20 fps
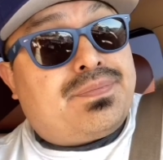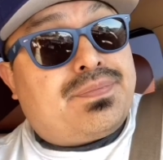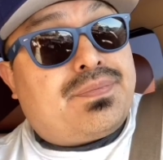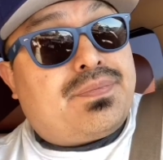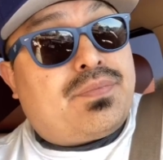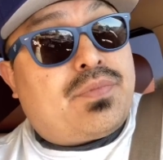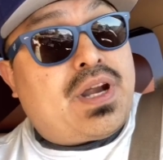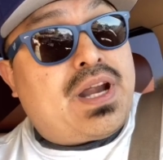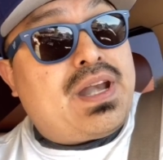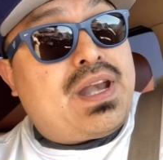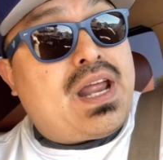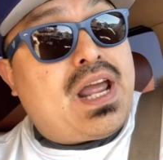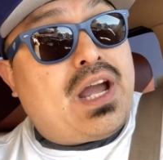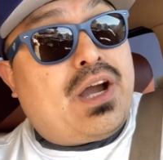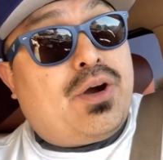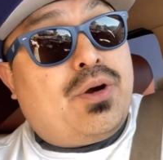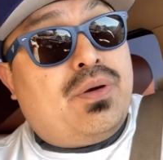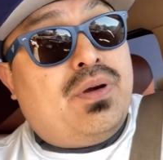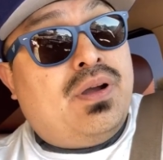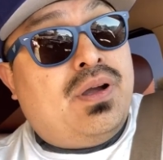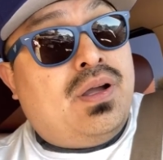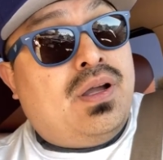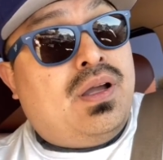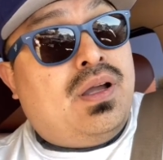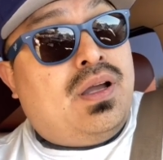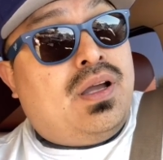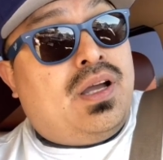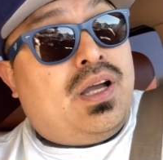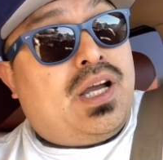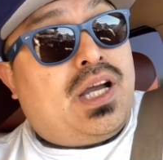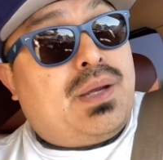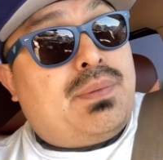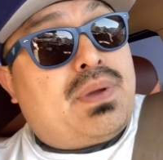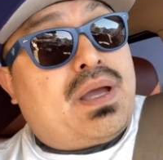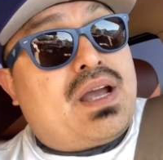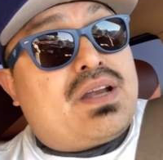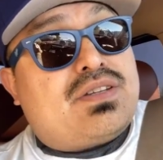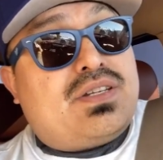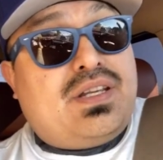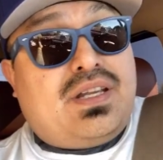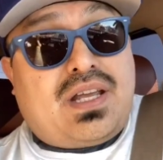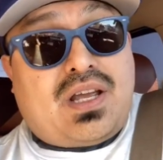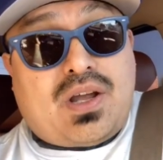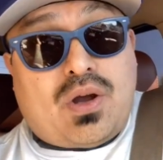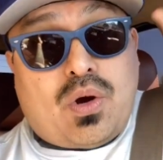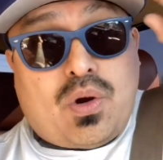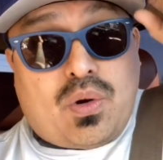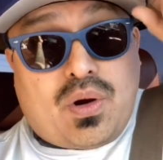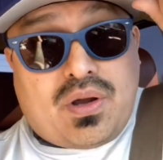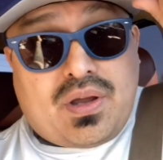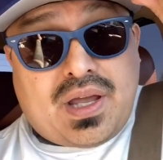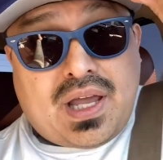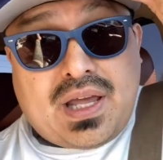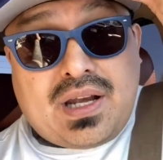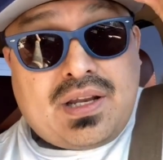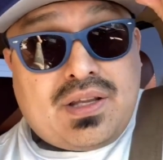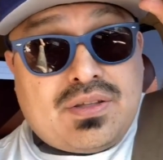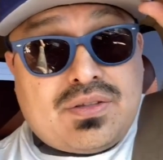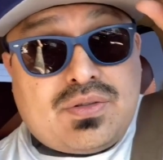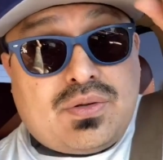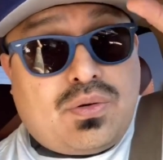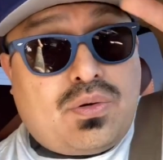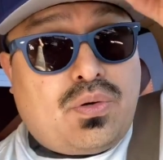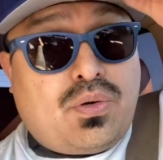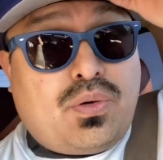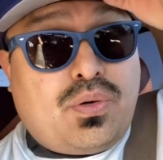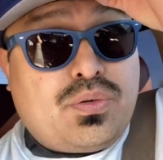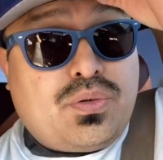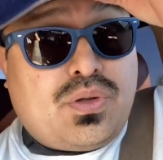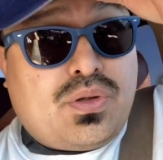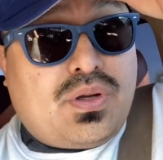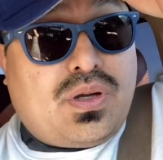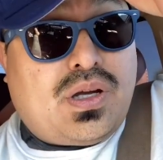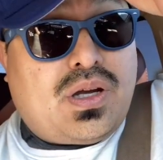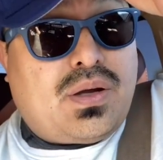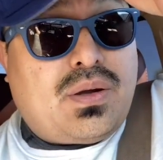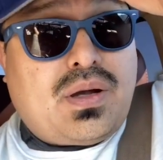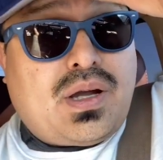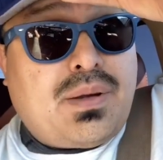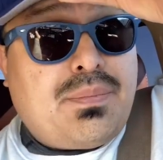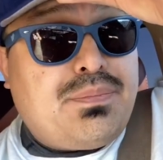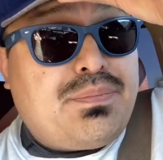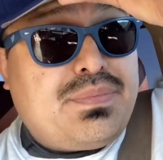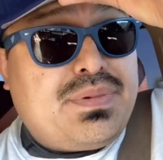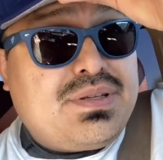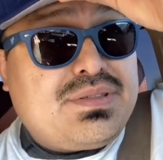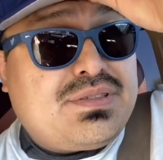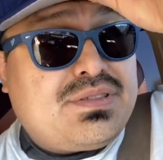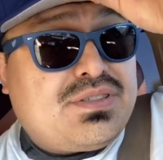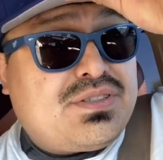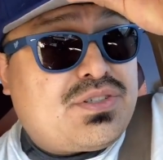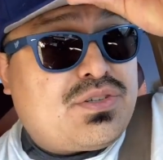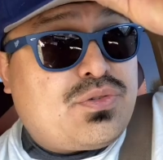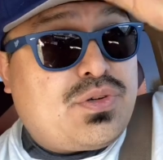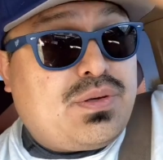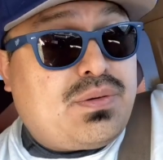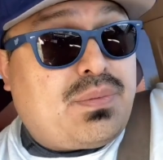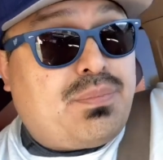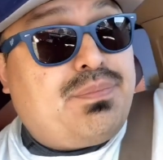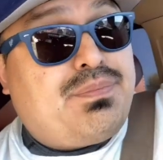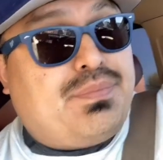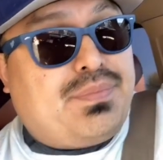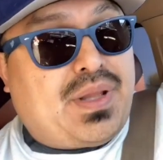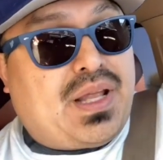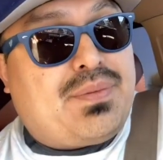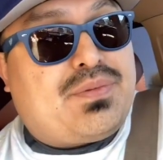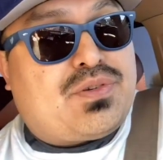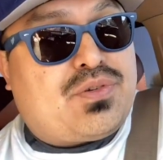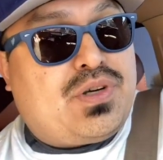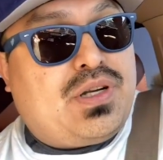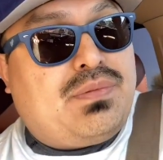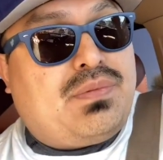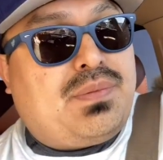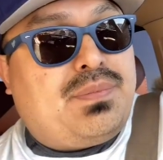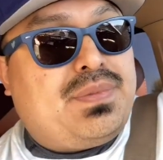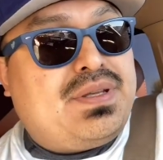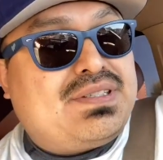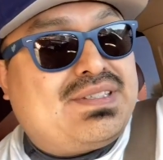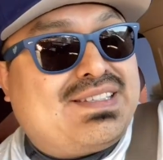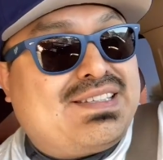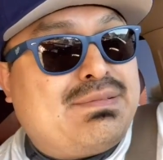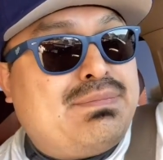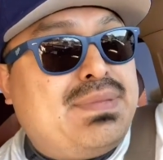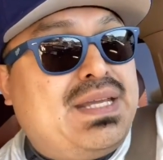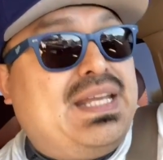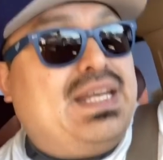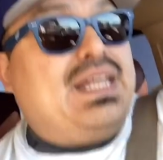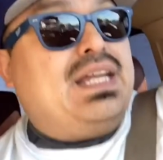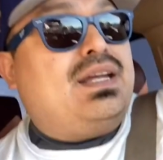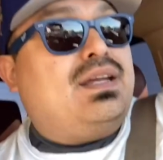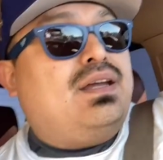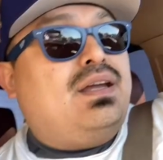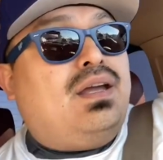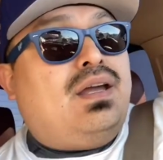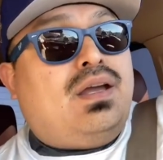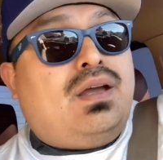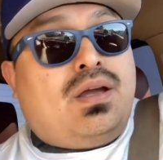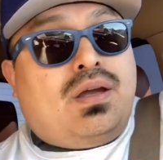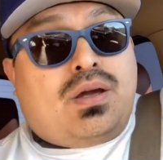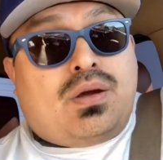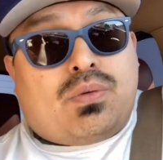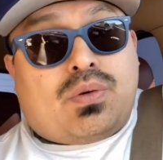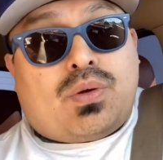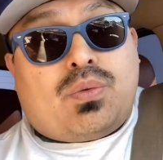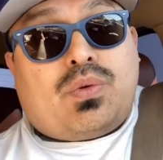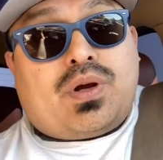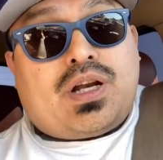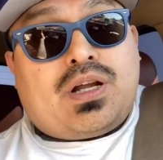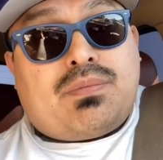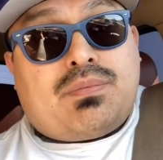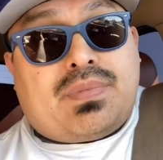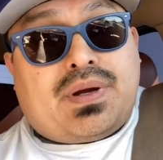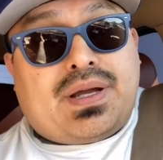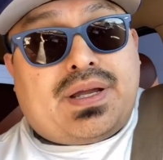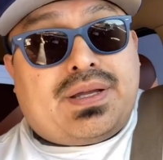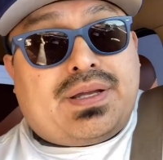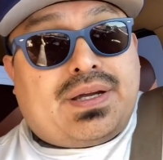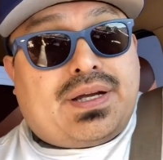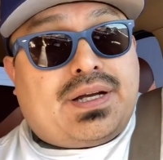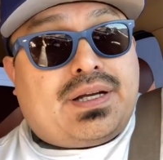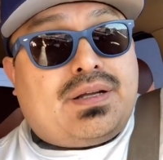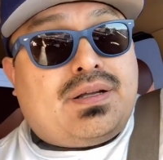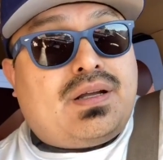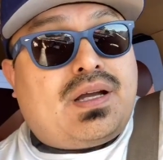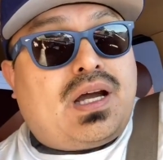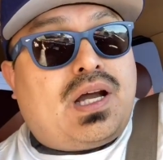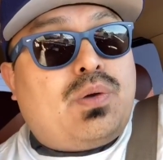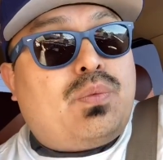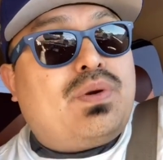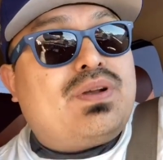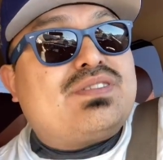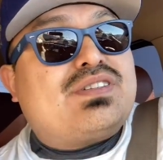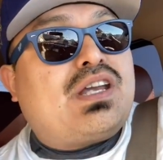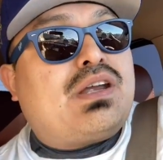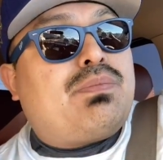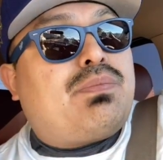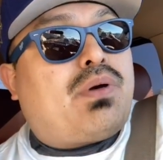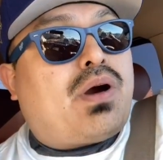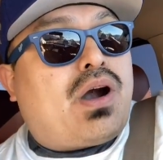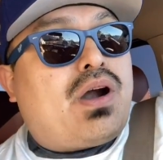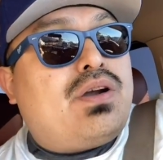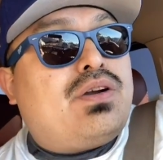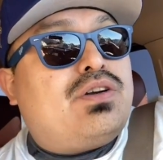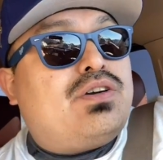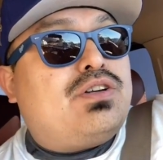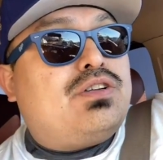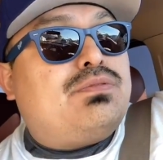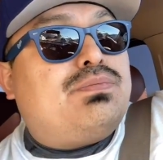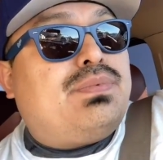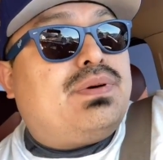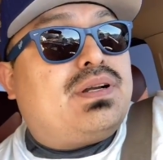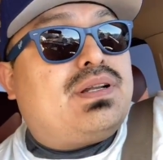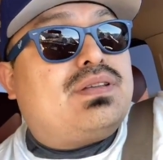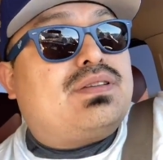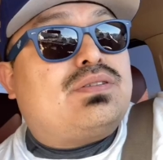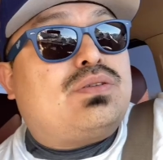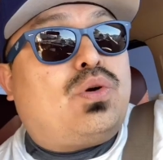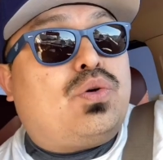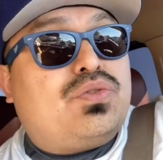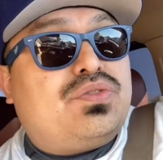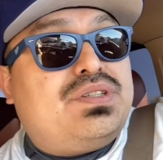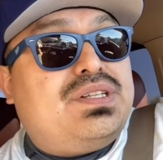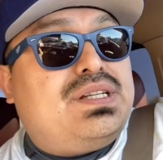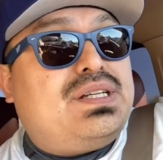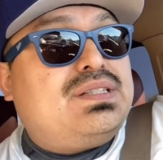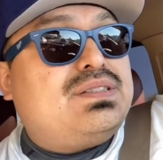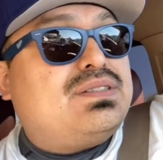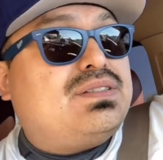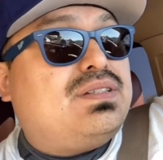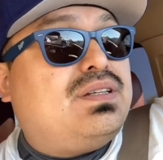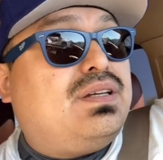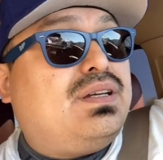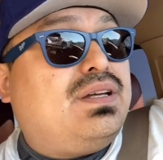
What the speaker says: Right now, I'm actually heading to go a business trip, not trip, a business meeting. One of my I don't want to say partners, but associates.